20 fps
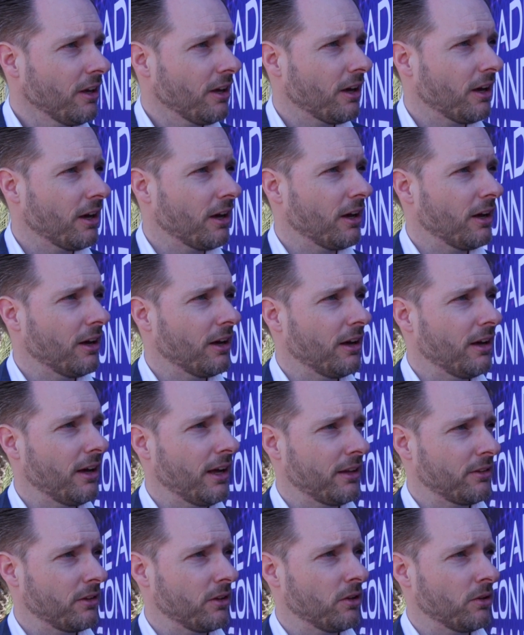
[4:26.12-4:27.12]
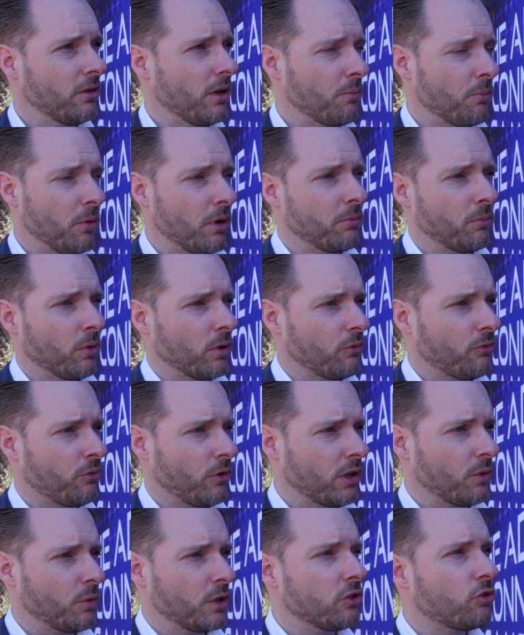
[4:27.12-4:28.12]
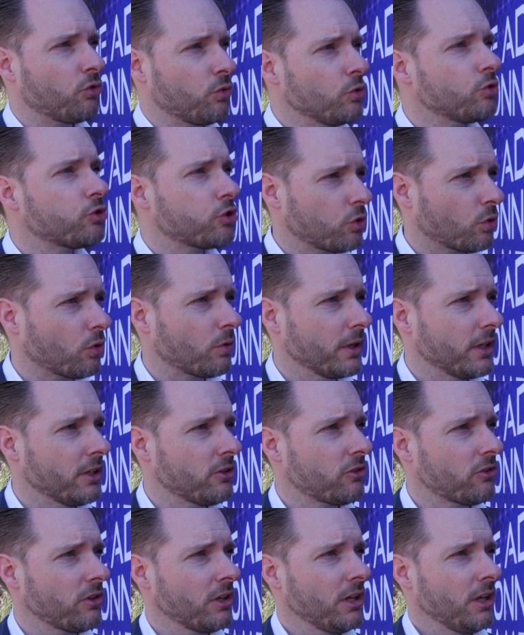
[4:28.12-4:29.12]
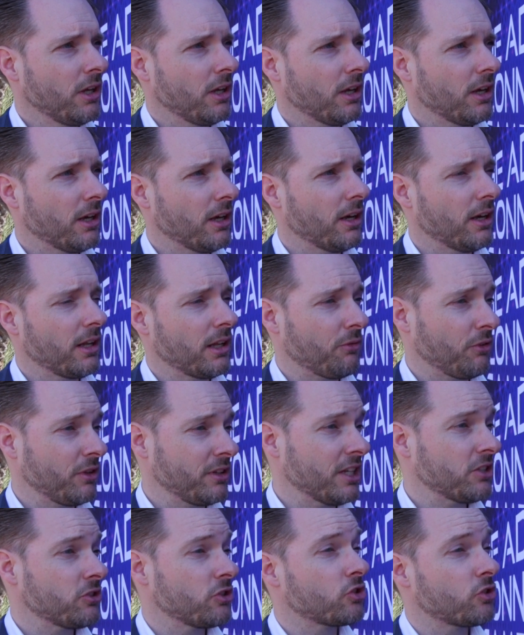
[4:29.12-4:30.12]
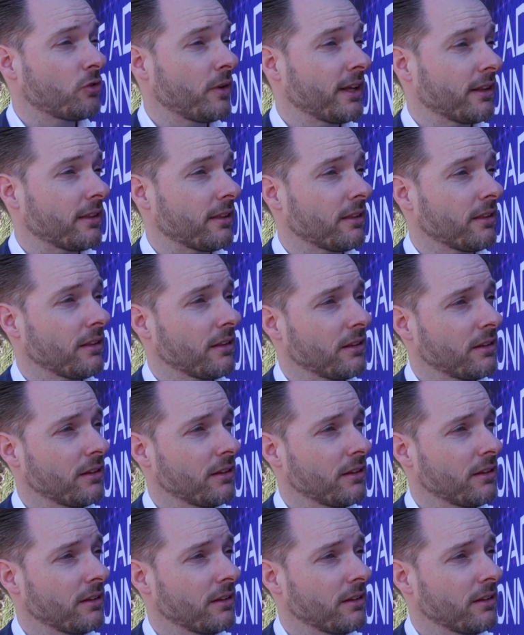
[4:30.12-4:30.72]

and following true stories. And I think that's the strength.